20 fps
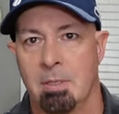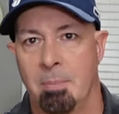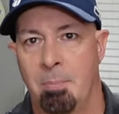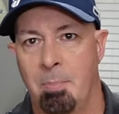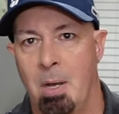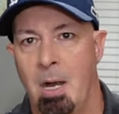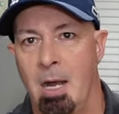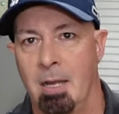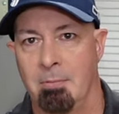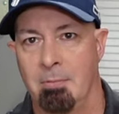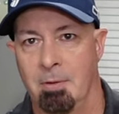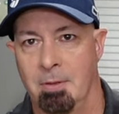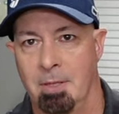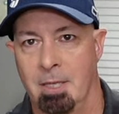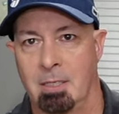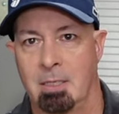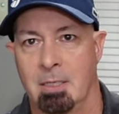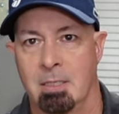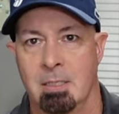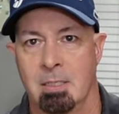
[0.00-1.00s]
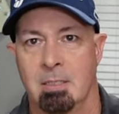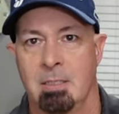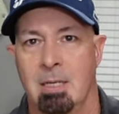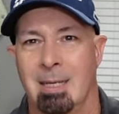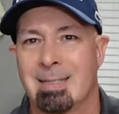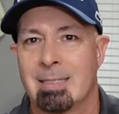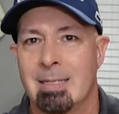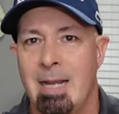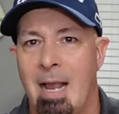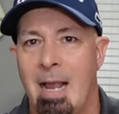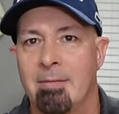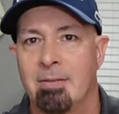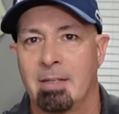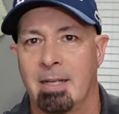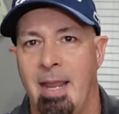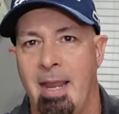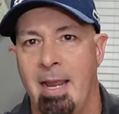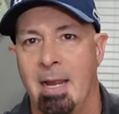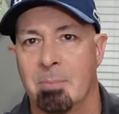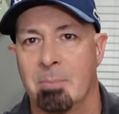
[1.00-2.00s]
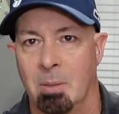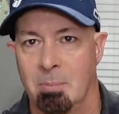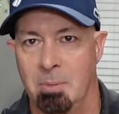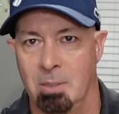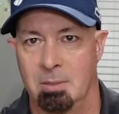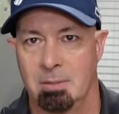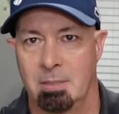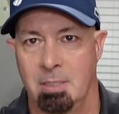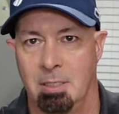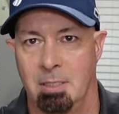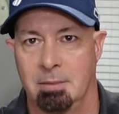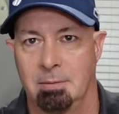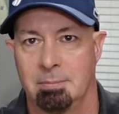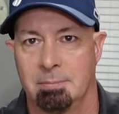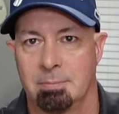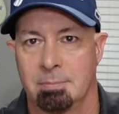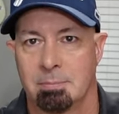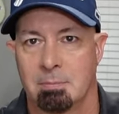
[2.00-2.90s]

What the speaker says: to putt with it because it doesn't have a camera built in.